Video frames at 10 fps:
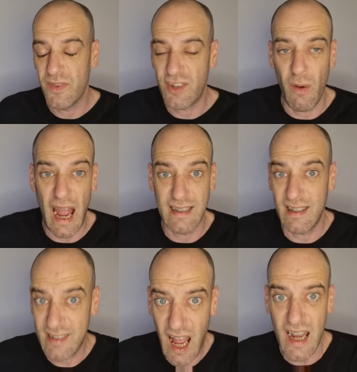So I
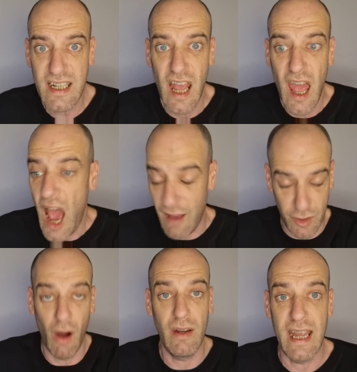decide
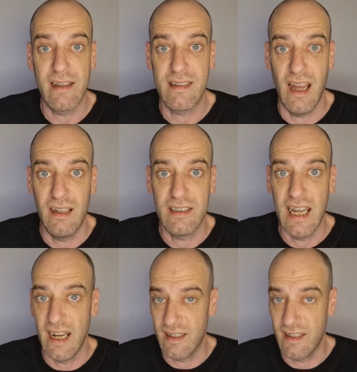I've got to kickstart it.